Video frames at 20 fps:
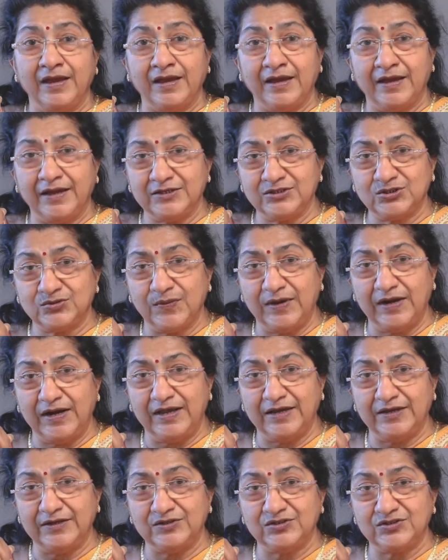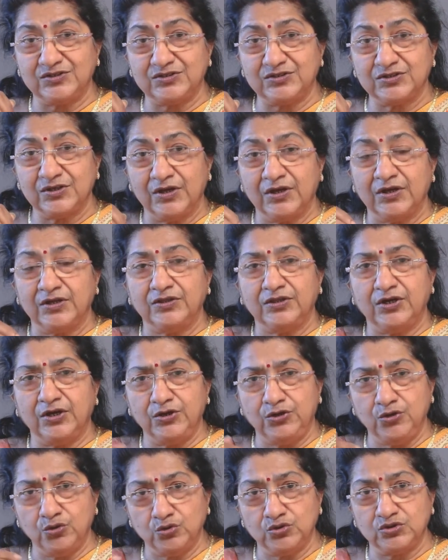as well as the
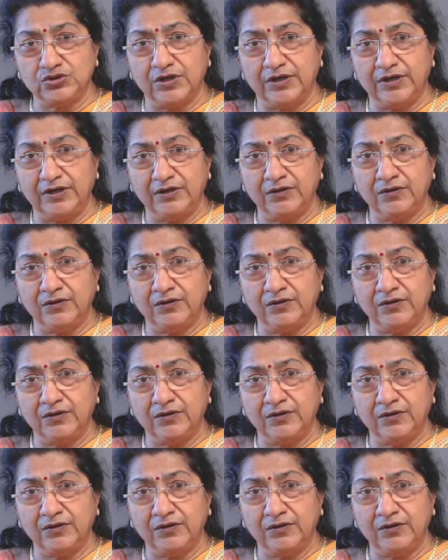user,